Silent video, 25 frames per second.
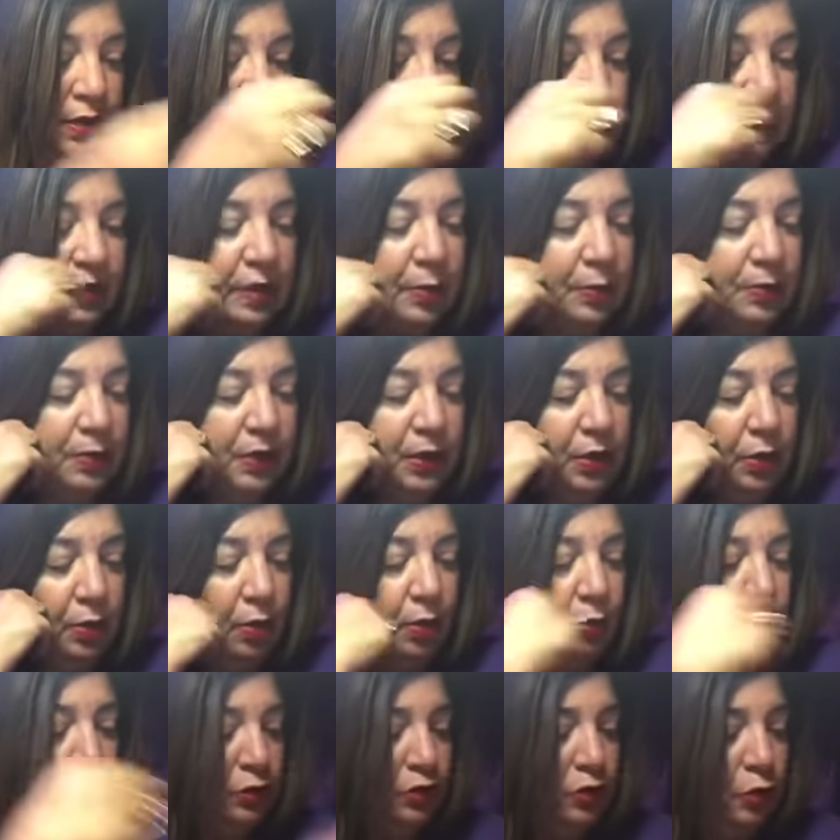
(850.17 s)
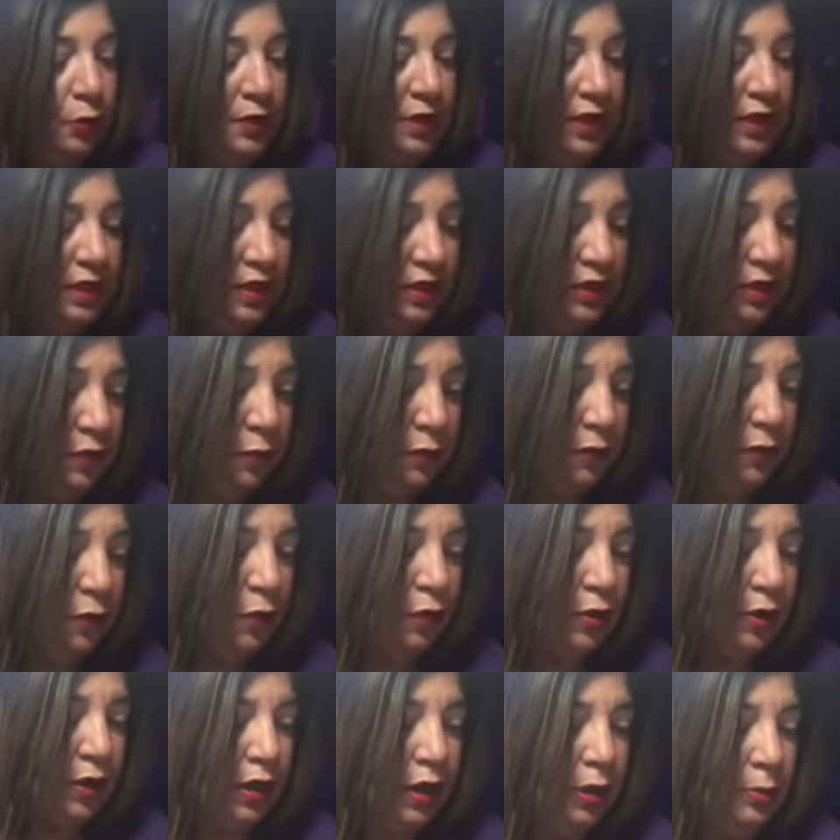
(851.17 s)
Something, oh no, sorry, this is the
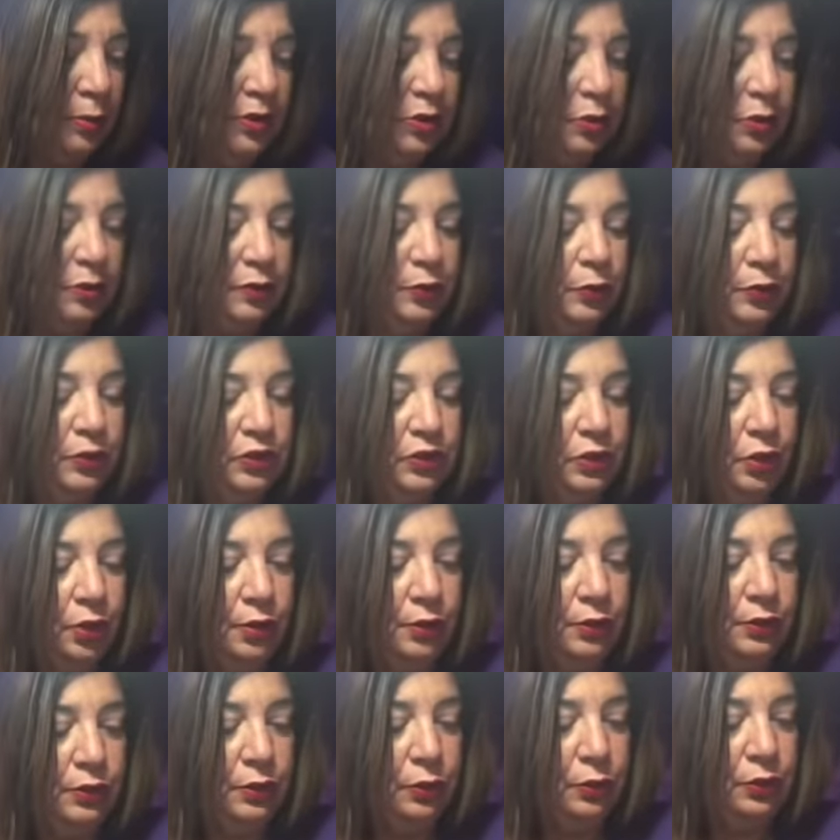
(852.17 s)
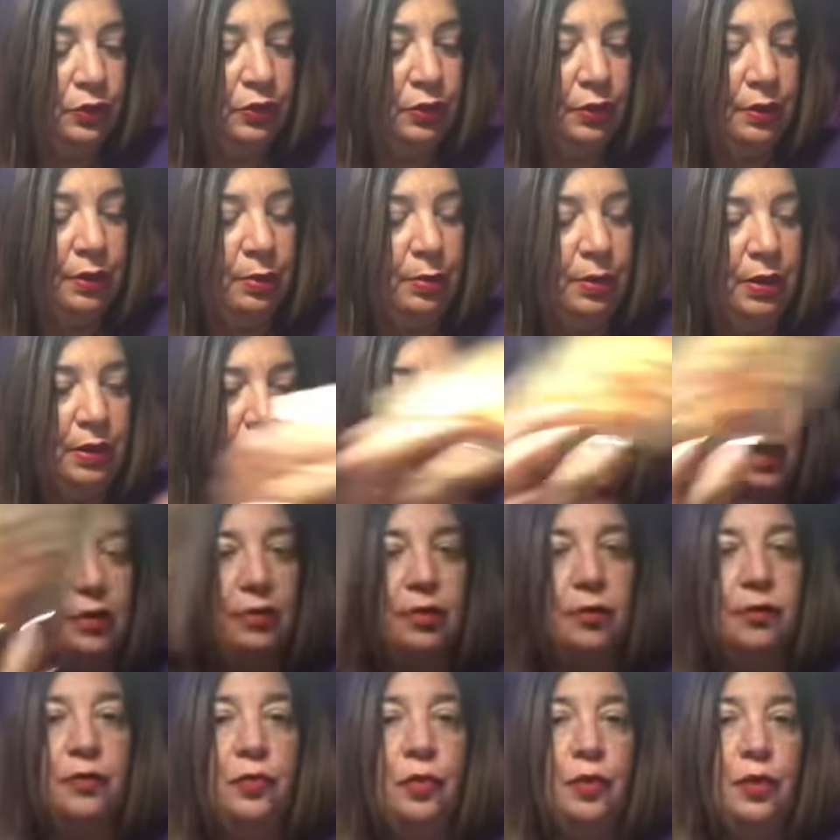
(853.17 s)
Four of Cups reversed. Sorry, so sorry about
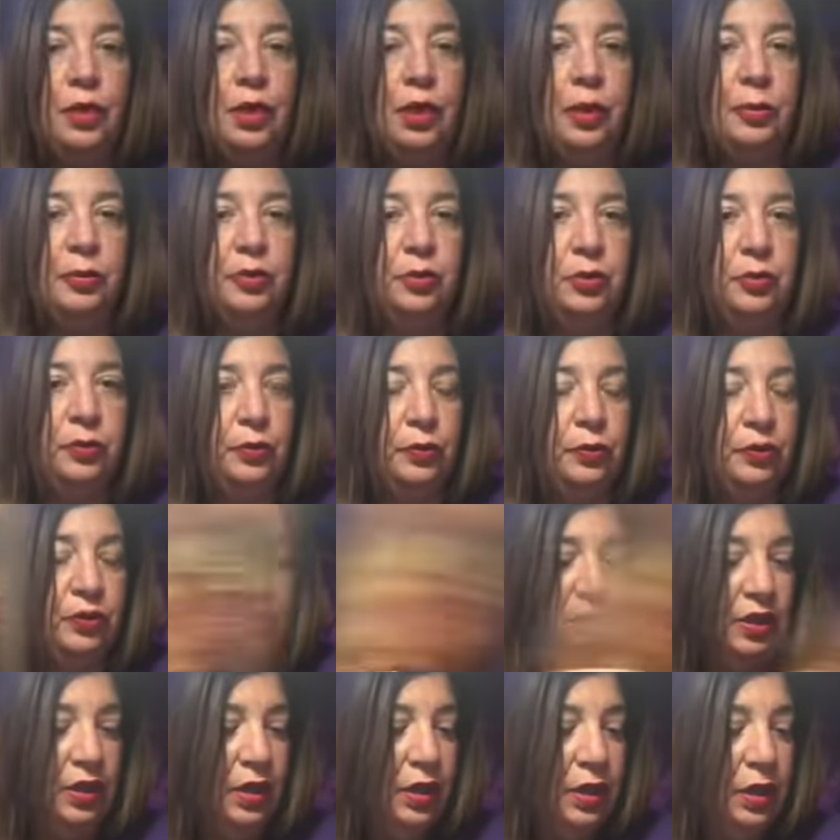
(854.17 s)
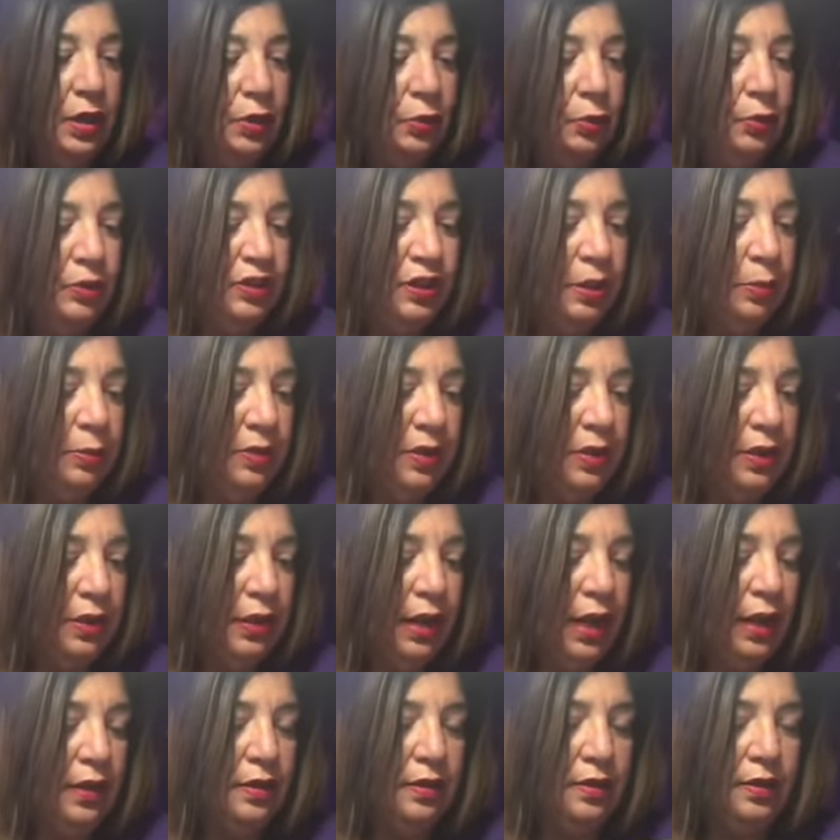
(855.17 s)
that. The Four of Cups reversed. There's something
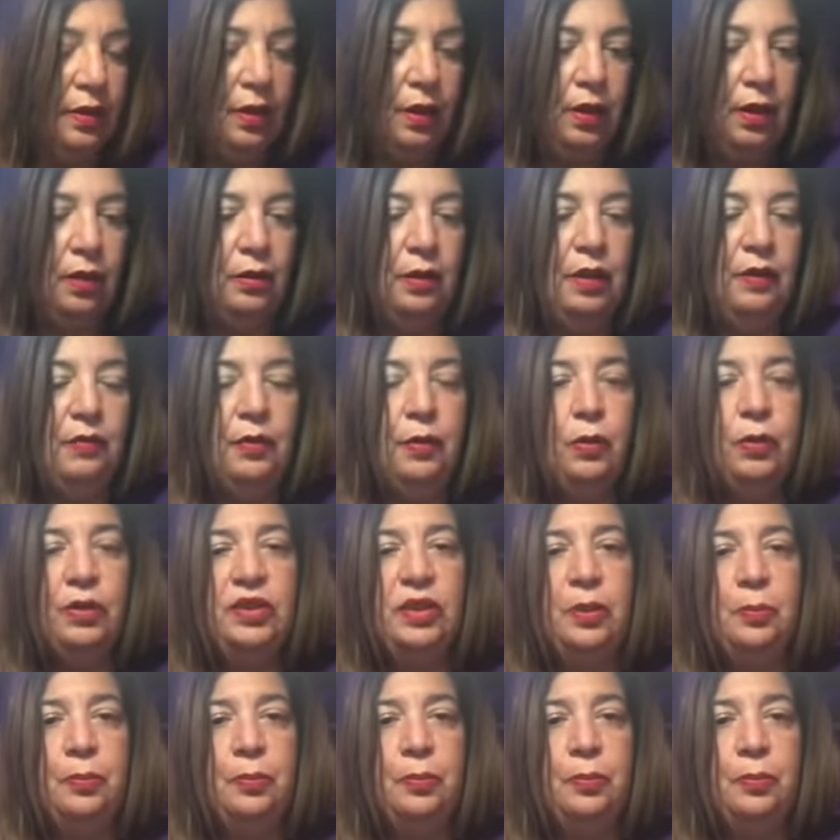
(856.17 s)
that, uh, if it was